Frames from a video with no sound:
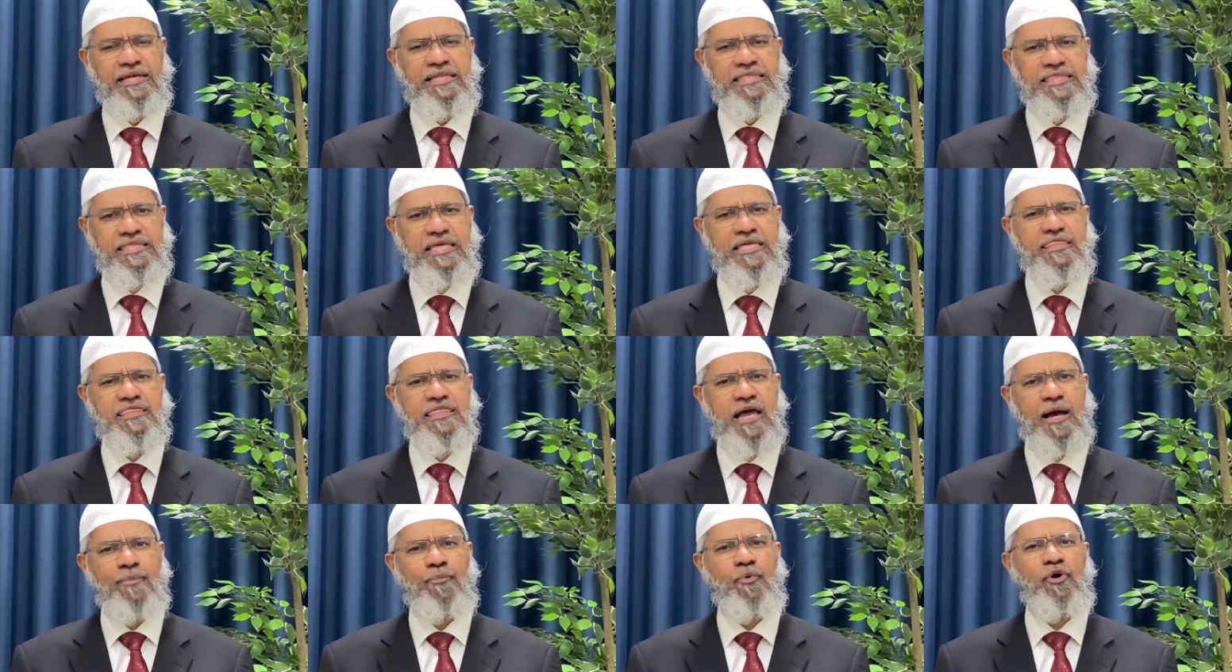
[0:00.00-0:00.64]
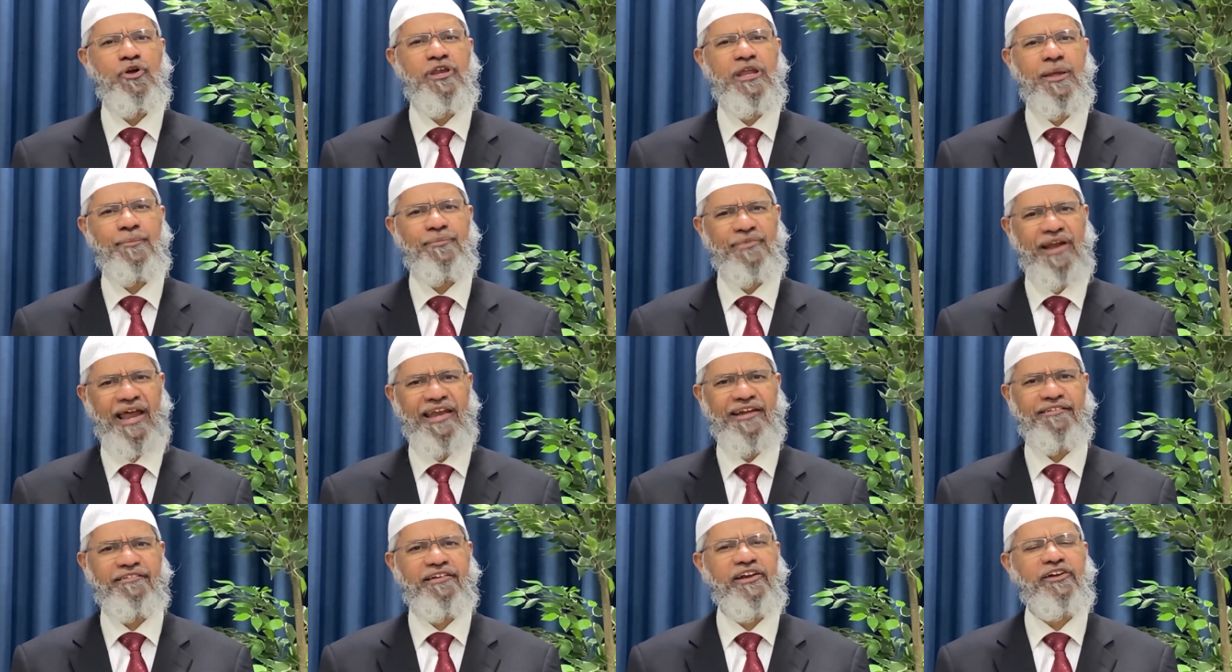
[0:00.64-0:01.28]
this ammonium
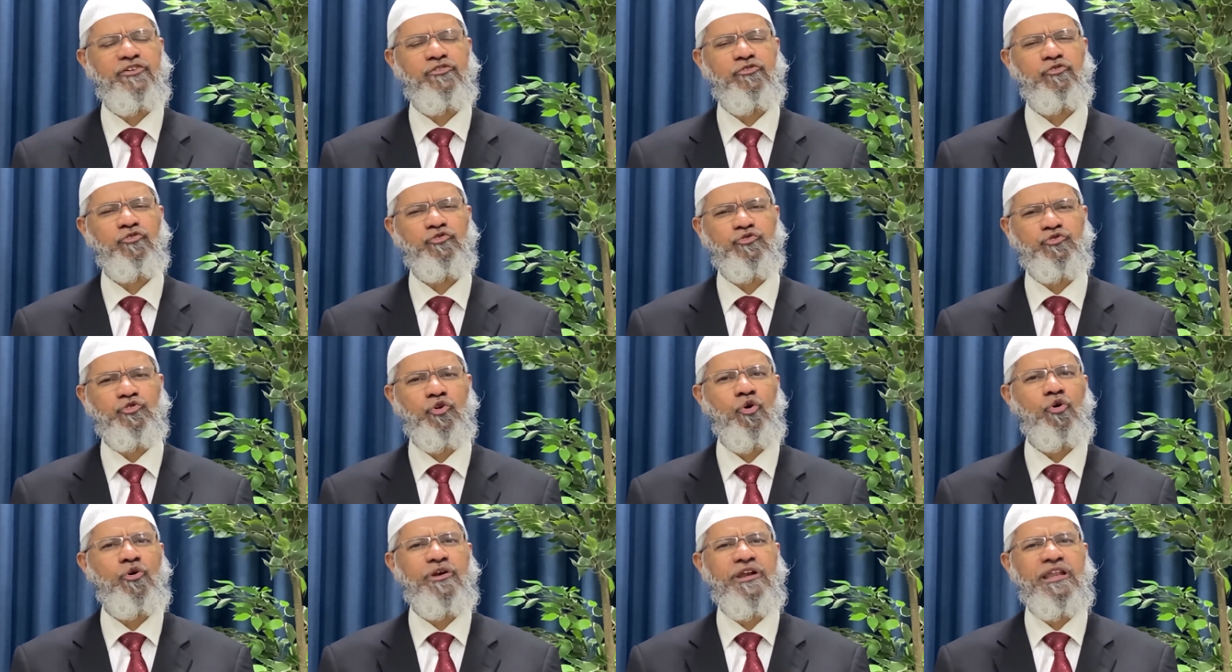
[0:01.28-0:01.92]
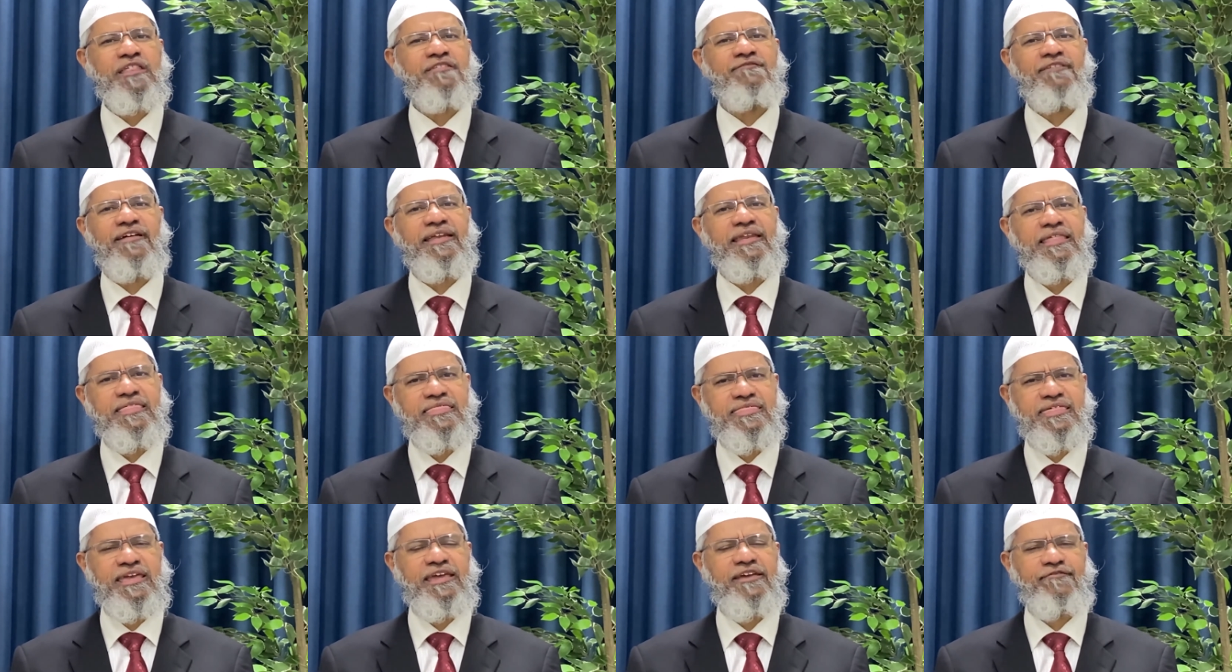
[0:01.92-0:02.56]
nitrate to store is very
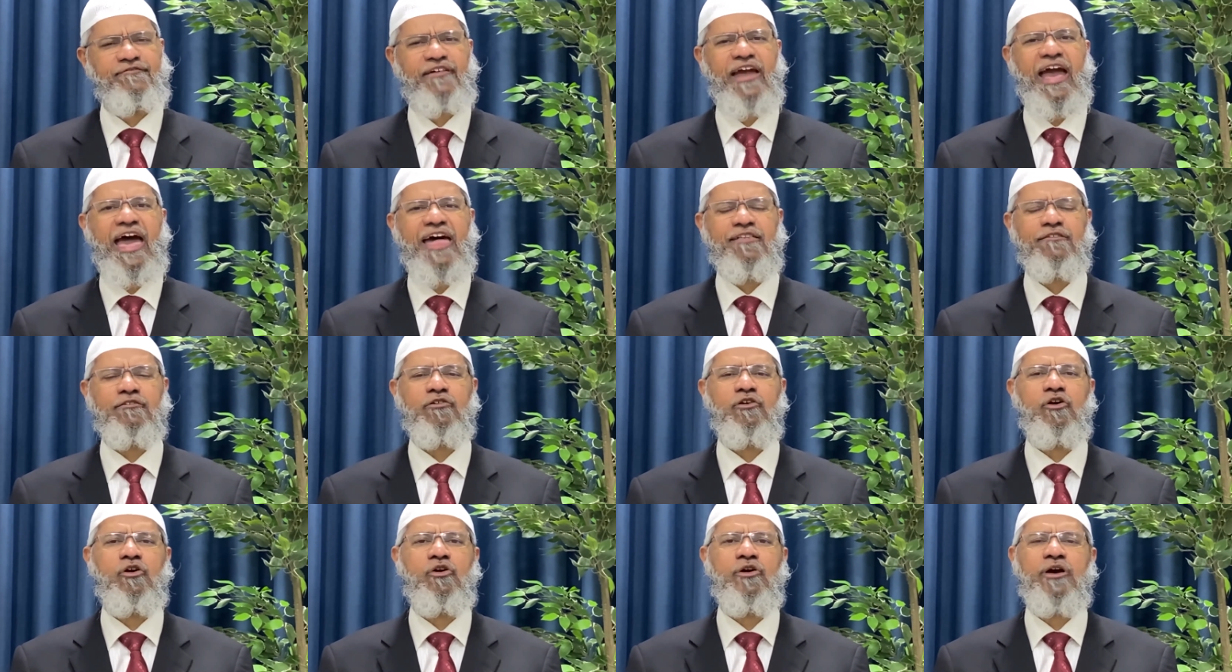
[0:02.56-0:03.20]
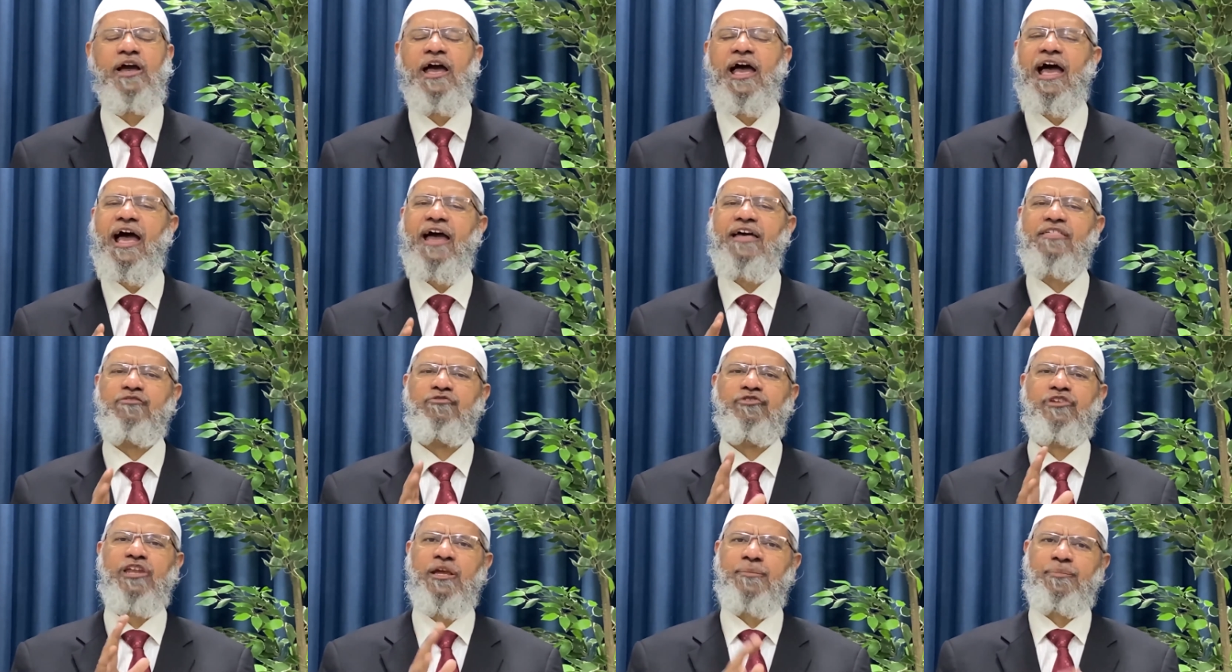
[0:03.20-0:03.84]
safe as long
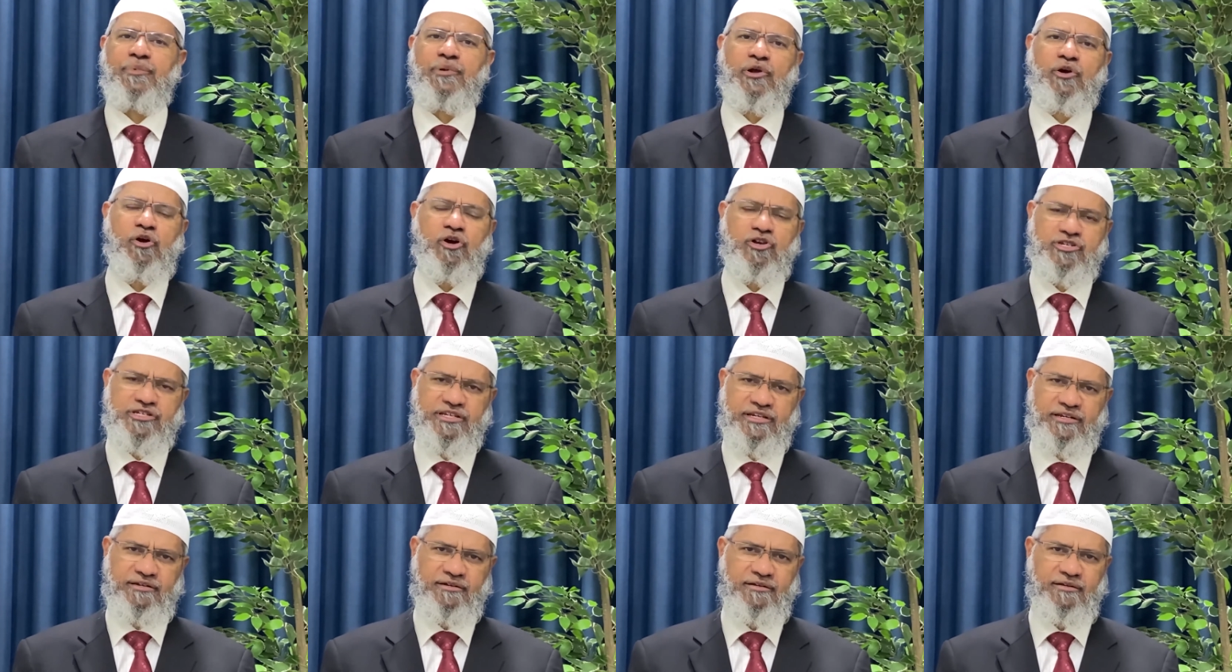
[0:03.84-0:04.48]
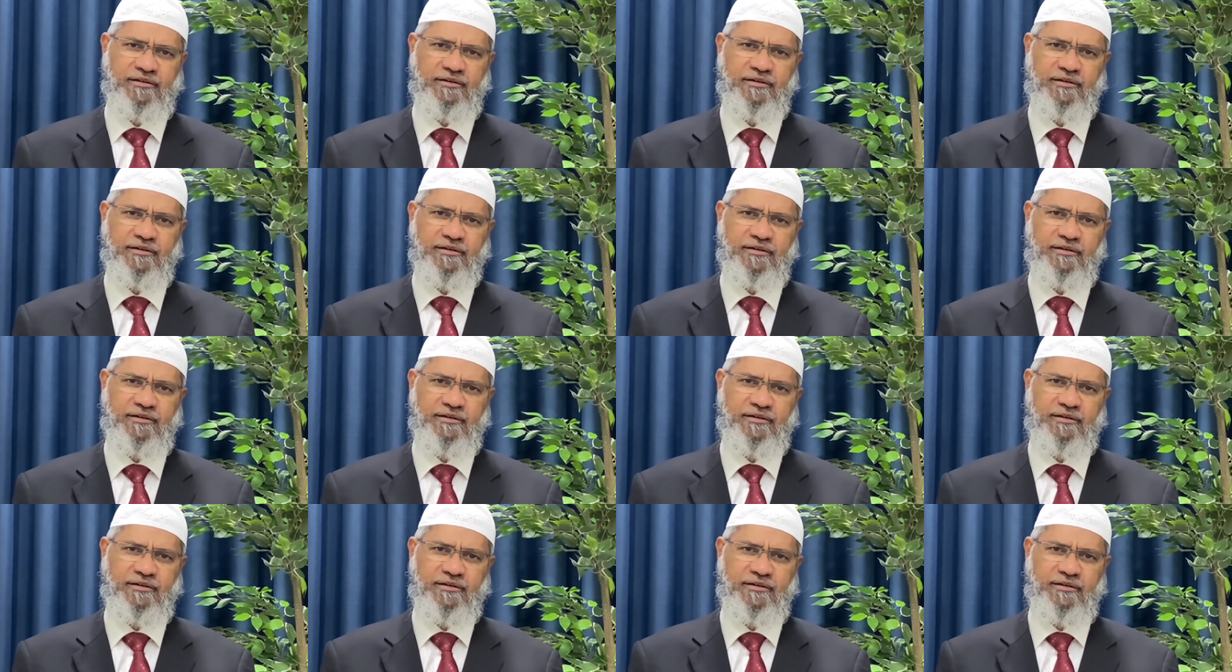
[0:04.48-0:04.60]
as you take precaution.